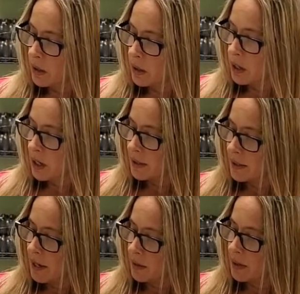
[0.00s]

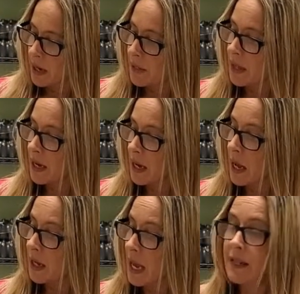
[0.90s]
costs down. And then
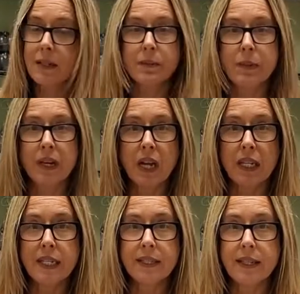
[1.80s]
last but not
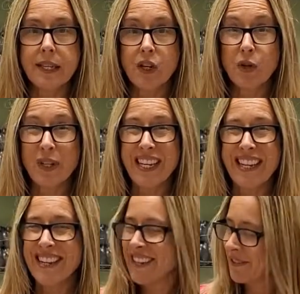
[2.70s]
least,
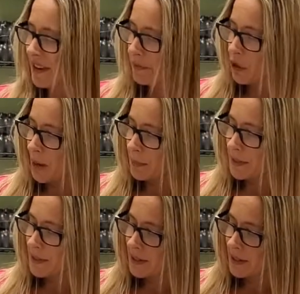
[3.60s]
niaouli, 5
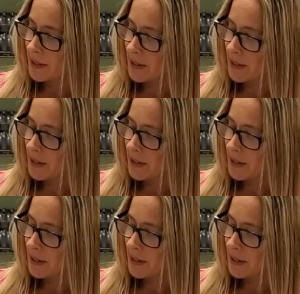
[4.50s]
drops.